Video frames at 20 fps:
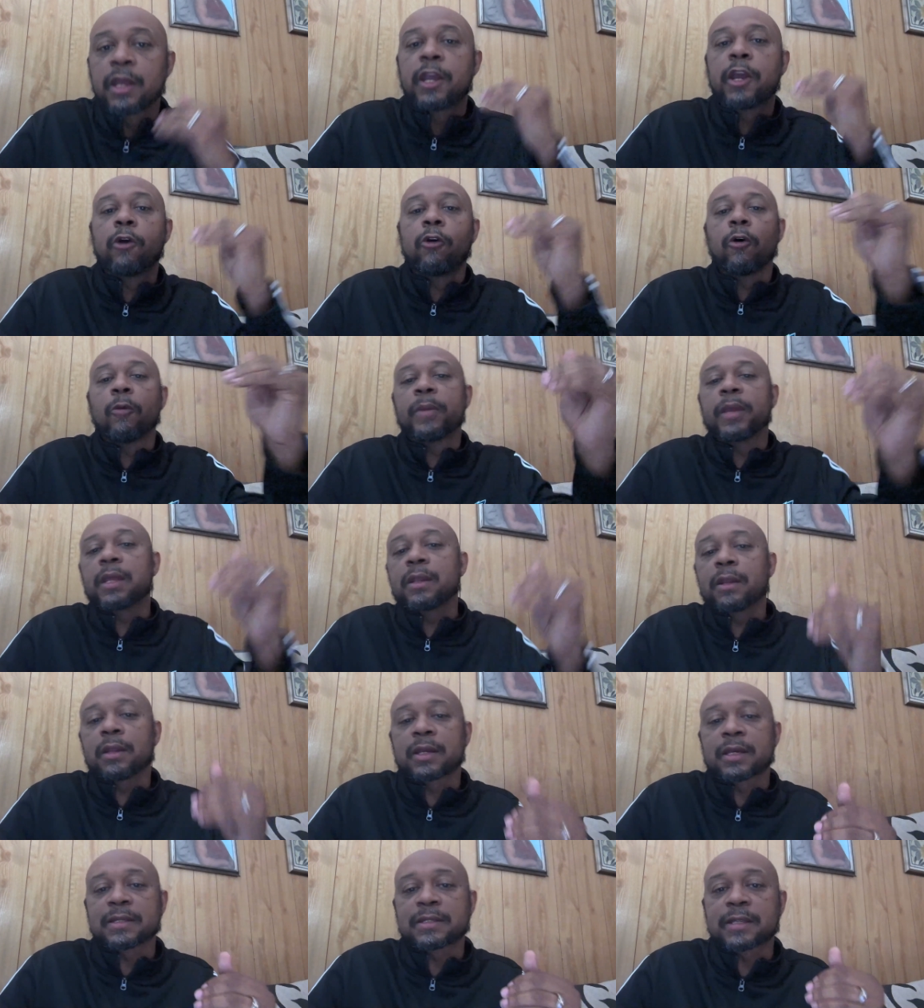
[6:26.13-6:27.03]
It will
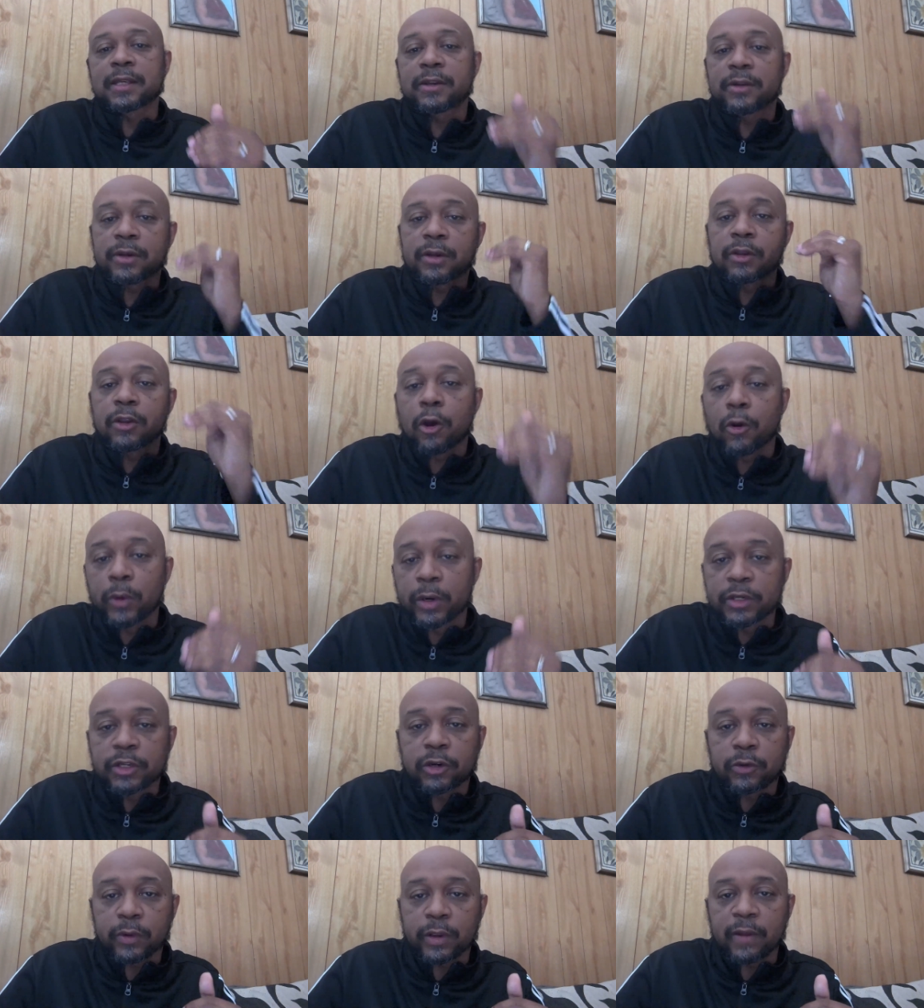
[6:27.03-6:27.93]
be considered a
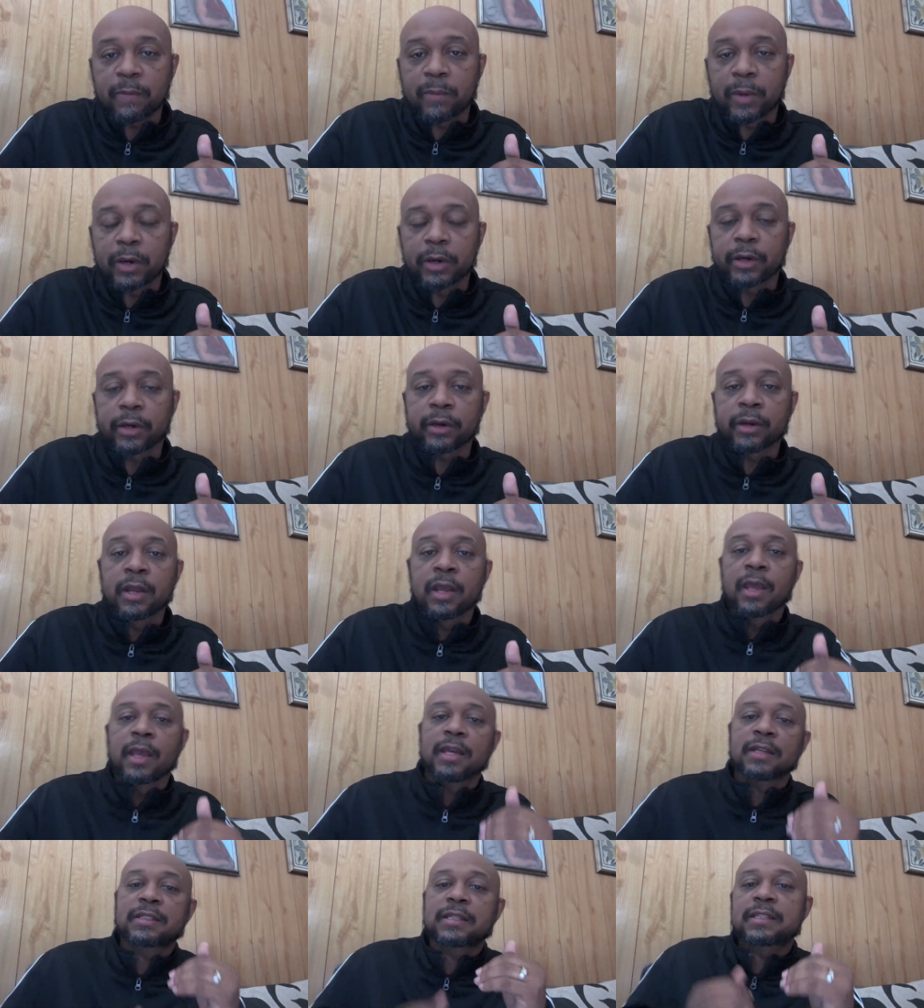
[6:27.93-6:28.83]
lower degree of murder.
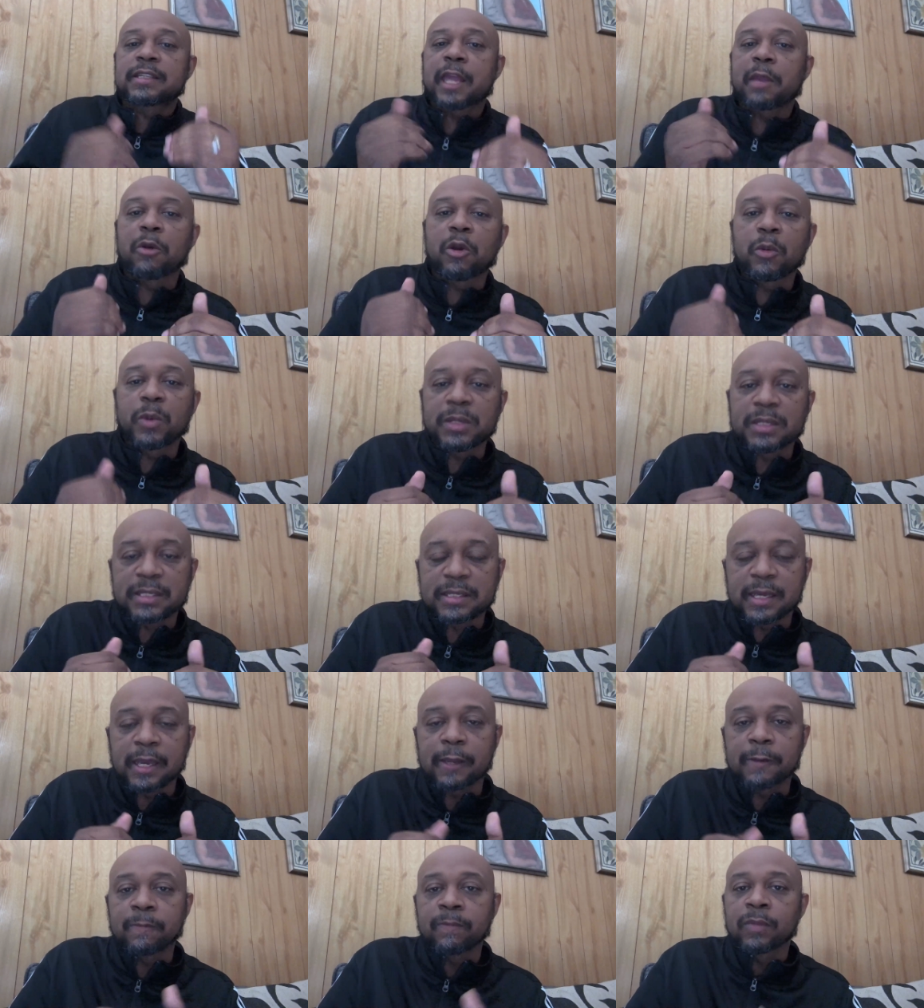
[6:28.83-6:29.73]
It's the same way with
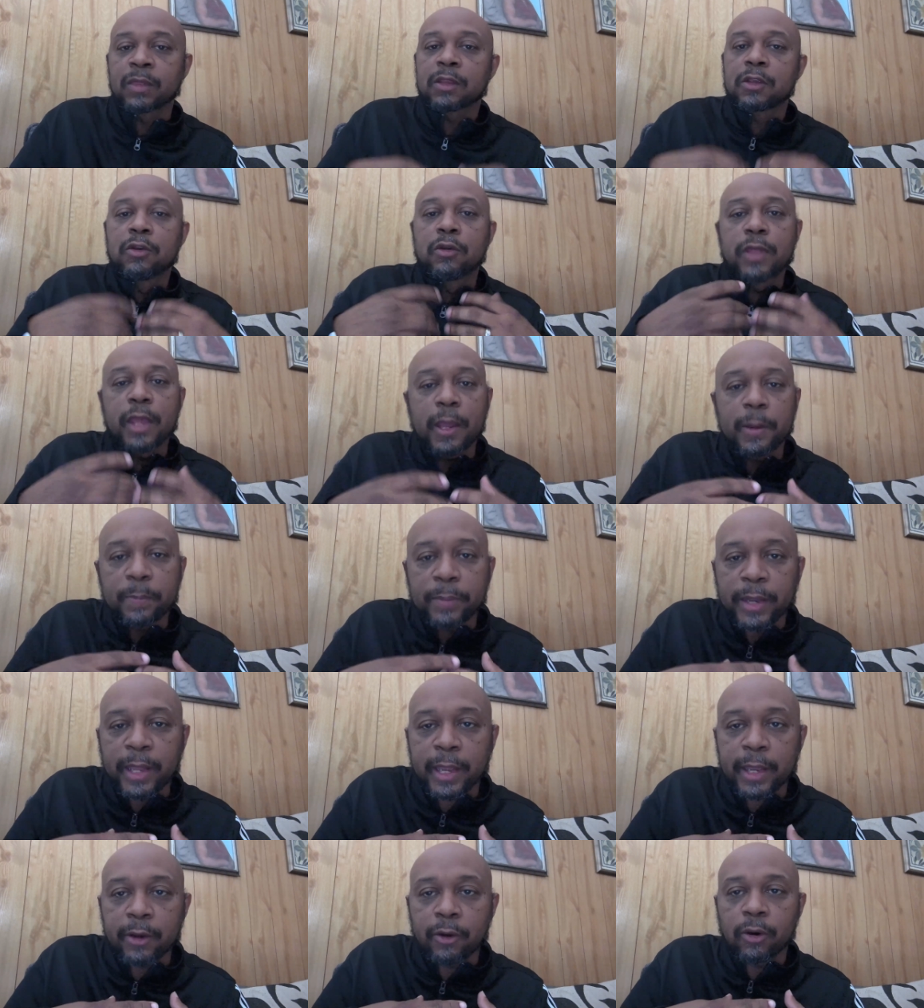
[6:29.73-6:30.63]
sin. You didn't
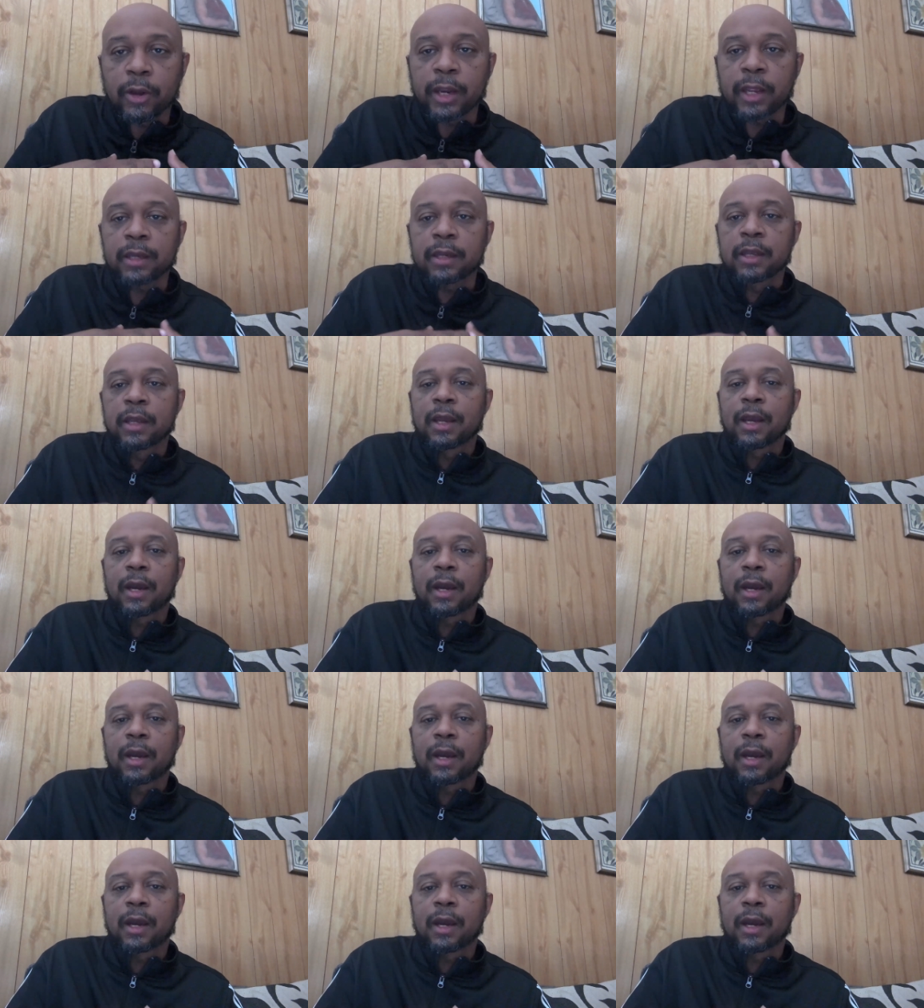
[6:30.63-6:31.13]
plan on it.